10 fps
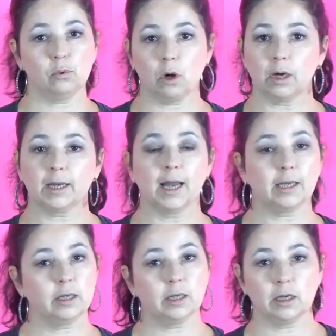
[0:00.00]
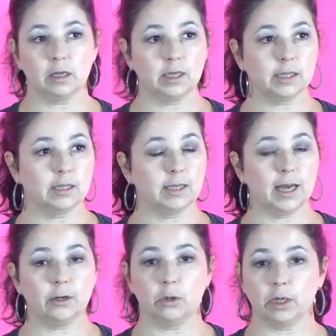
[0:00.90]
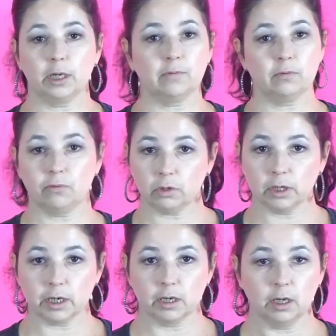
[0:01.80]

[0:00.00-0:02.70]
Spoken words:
product I could get that I knew I could get for free.